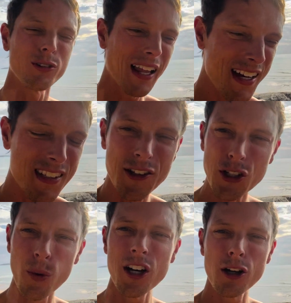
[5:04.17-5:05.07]
Last thing. Do
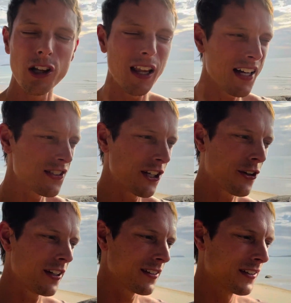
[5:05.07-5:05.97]
you want to know the last
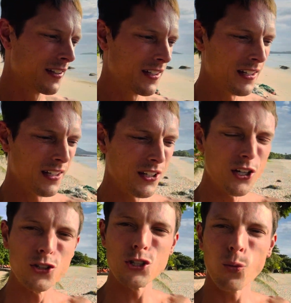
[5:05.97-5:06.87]
secret?
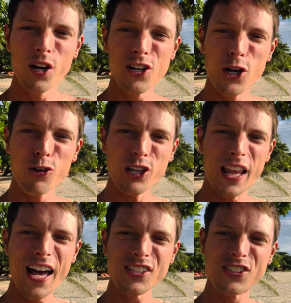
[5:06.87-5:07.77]
Do you want to know the
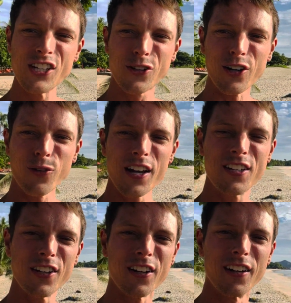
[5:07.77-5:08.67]
last secret right
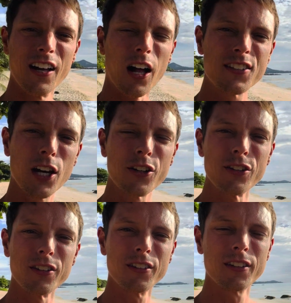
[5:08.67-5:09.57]
here? I'll tell you.